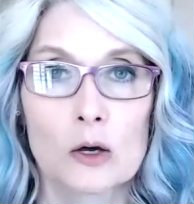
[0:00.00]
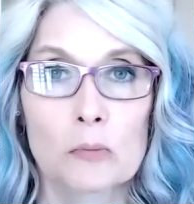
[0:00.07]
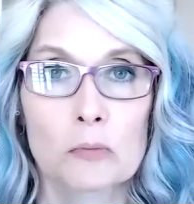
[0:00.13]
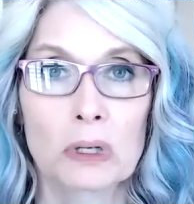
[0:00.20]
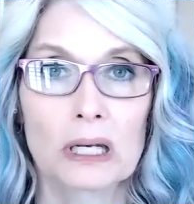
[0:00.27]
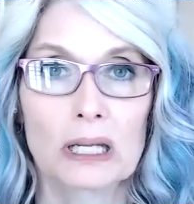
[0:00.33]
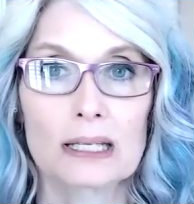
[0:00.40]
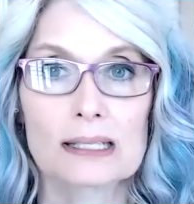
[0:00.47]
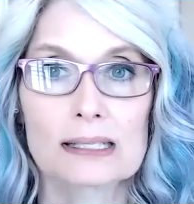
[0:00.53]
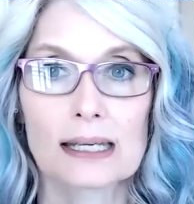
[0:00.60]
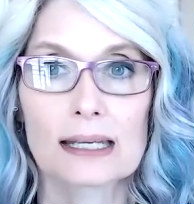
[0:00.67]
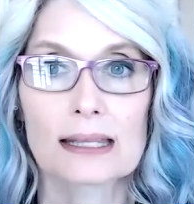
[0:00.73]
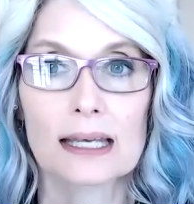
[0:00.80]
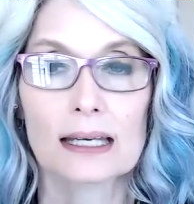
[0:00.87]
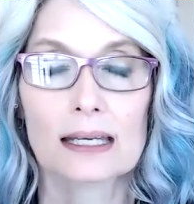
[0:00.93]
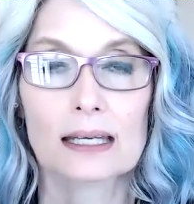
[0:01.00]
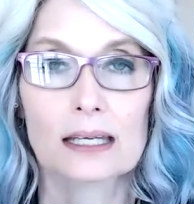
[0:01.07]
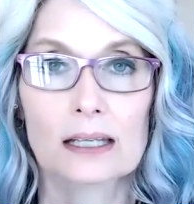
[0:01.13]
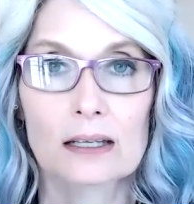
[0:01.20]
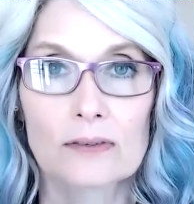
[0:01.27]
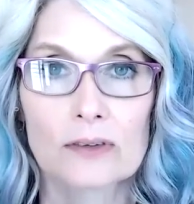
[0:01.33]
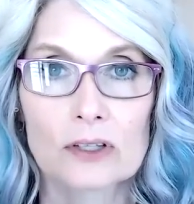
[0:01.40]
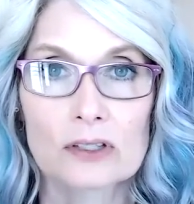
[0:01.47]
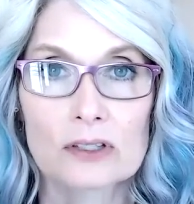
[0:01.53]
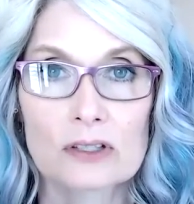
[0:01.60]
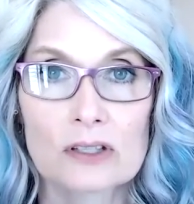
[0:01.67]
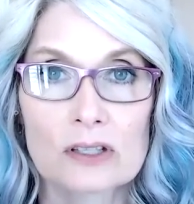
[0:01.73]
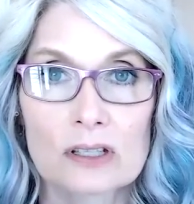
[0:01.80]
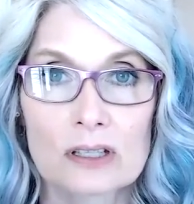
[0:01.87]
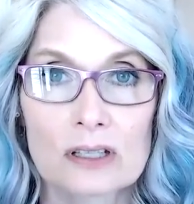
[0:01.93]
But it's like that kid of
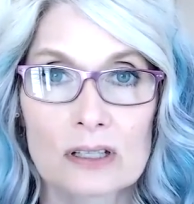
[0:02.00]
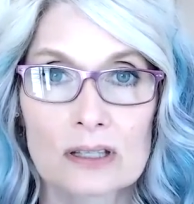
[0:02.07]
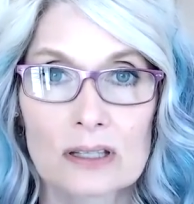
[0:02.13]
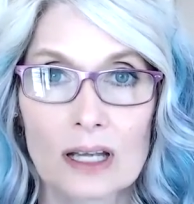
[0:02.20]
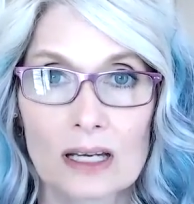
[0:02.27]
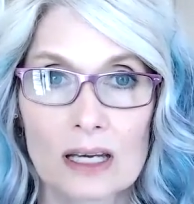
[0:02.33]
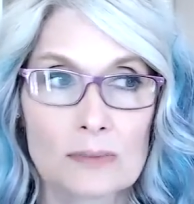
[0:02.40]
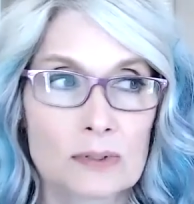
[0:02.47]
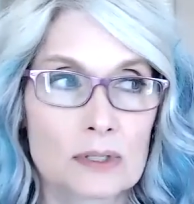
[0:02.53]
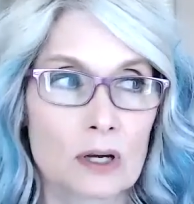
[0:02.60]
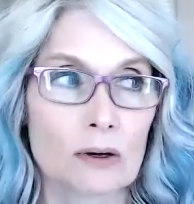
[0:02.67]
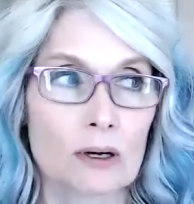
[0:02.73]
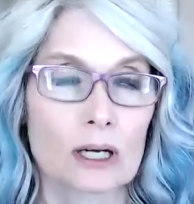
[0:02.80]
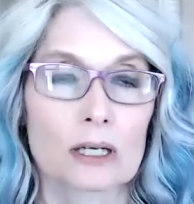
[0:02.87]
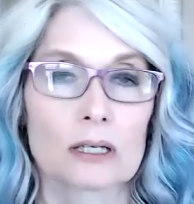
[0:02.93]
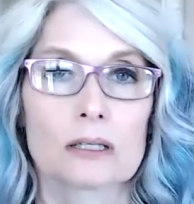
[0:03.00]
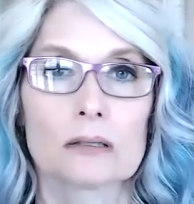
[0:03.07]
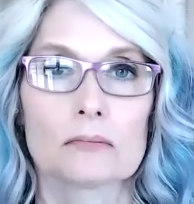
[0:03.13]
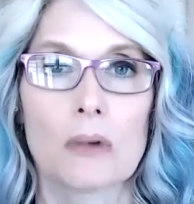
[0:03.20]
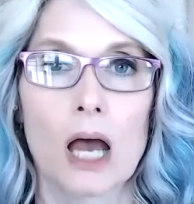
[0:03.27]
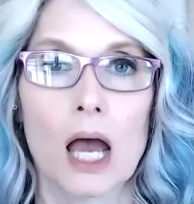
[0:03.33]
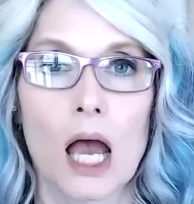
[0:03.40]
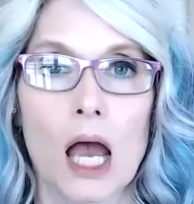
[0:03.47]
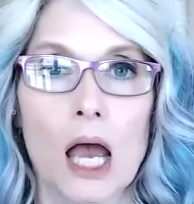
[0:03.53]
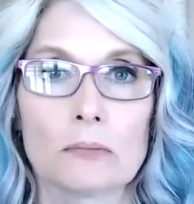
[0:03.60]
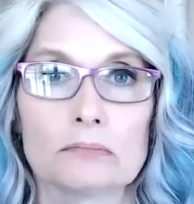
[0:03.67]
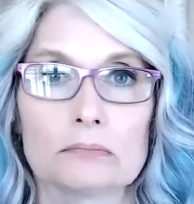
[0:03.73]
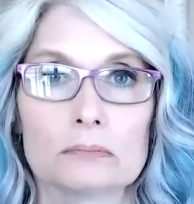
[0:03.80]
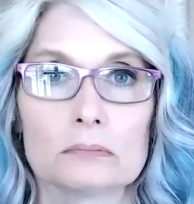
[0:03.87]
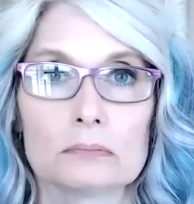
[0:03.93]
yours that keeps going, mom,
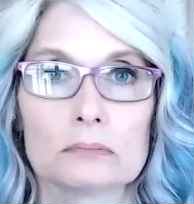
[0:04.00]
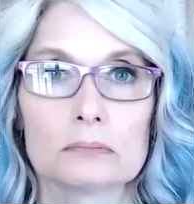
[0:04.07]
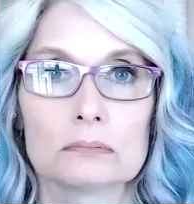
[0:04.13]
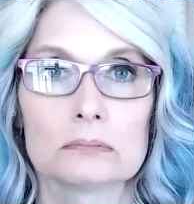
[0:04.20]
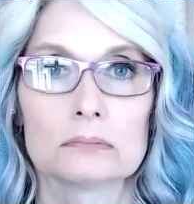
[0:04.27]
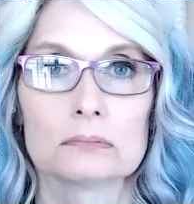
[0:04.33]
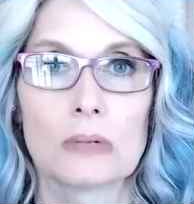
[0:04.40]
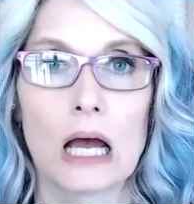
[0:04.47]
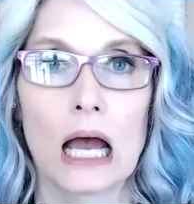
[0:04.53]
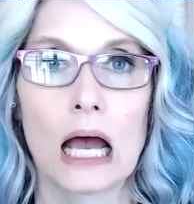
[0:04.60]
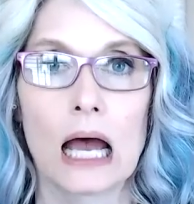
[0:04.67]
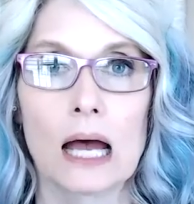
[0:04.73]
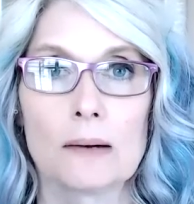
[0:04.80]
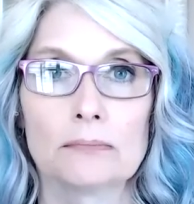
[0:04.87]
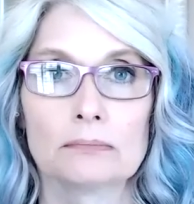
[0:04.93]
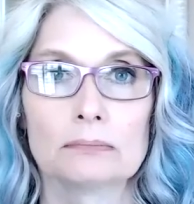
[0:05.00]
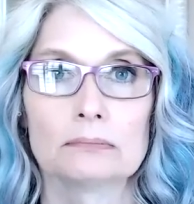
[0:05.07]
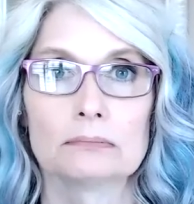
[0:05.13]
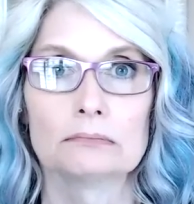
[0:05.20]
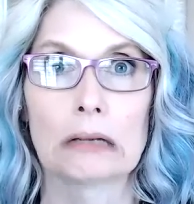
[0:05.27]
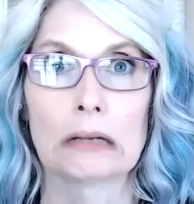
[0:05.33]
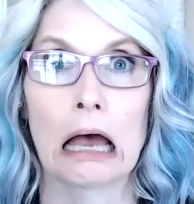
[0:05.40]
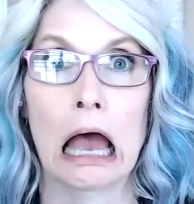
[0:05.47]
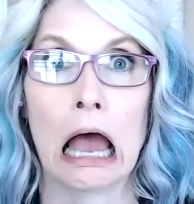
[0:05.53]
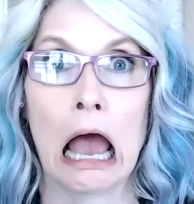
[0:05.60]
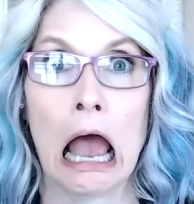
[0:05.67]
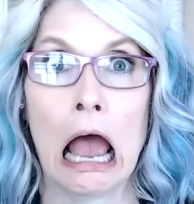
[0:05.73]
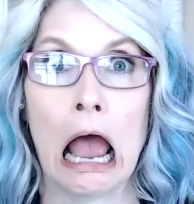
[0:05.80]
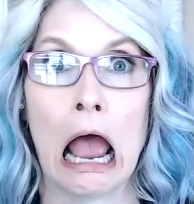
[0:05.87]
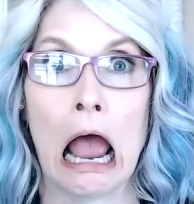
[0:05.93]
mom,
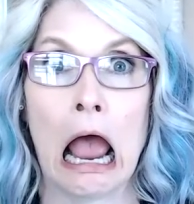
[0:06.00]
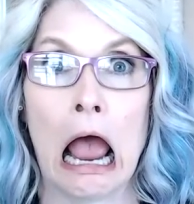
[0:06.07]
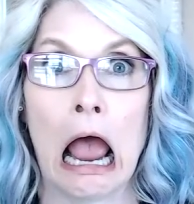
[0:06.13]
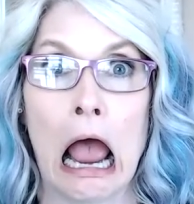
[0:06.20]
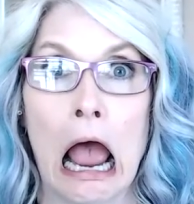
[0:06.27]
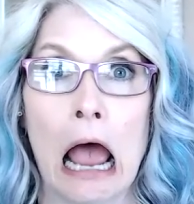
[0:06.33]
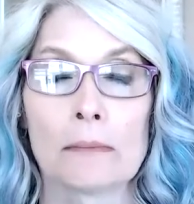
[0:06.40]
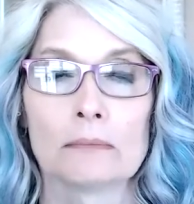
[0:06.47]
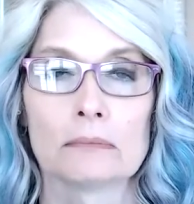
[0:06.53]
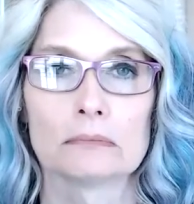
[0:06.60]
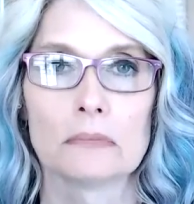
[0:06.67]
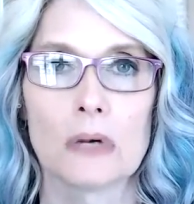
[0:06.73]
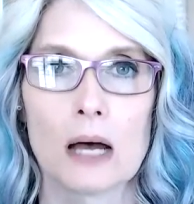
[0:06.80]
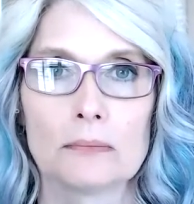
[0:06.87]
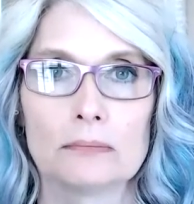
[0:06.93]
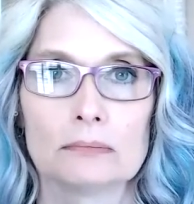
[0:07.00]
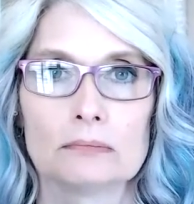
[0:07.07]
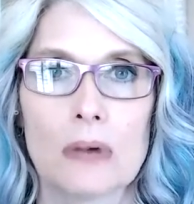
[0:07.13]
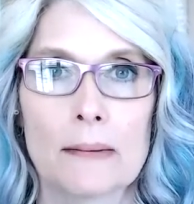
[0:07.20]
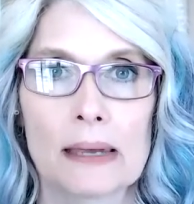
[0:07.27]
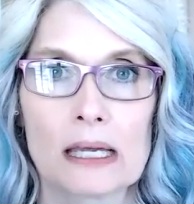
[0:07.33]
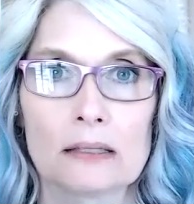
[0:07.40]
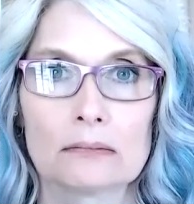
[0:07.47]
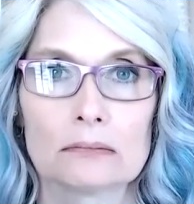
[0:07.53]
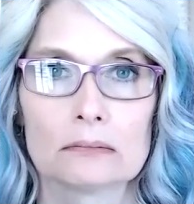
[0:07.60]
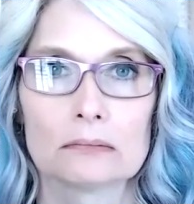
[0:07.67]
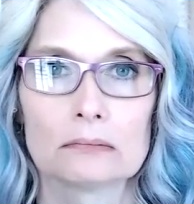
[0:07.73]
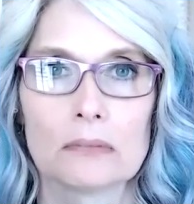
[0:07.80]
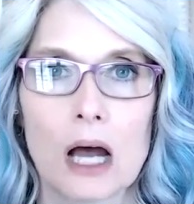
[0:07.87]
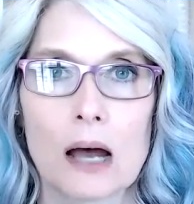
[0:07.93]
mom, mom, mommy,
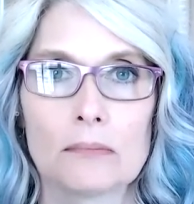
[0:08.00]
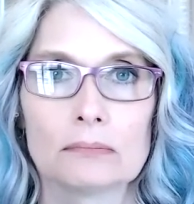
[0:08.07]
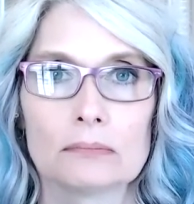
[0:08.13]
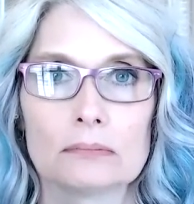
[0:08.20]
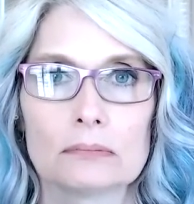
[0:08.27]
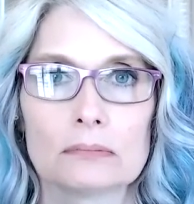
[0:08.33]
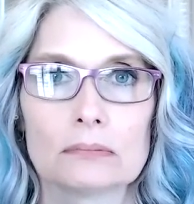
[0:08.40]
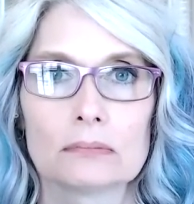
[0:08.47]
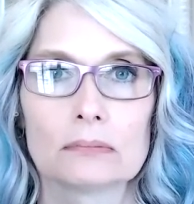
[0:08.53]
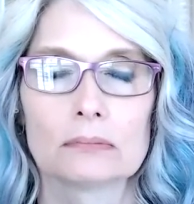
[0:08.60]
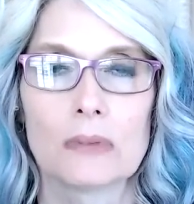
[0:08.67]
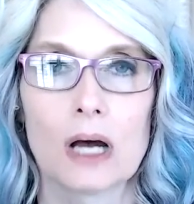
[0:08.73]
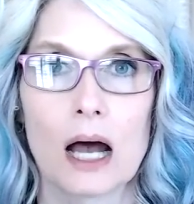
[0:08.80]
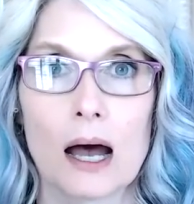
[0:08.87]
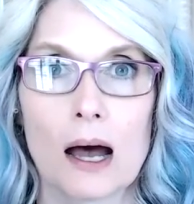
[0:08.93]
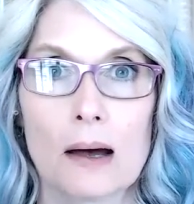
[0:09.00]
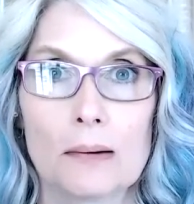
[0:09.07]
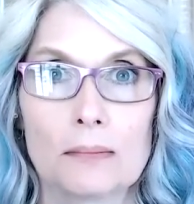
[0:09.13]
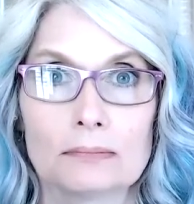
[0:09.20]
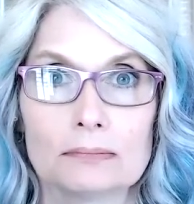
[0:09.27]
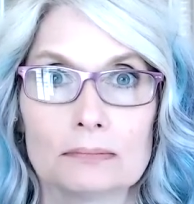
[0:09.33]
mom, mom.